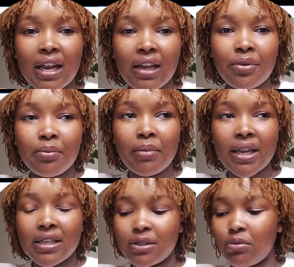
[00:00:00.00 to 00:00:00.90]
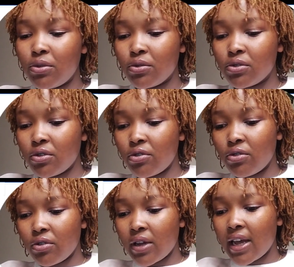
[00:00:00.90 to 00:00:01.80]
color. Mine is blue, so
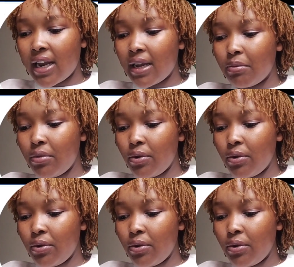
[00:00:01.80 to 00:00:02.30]
color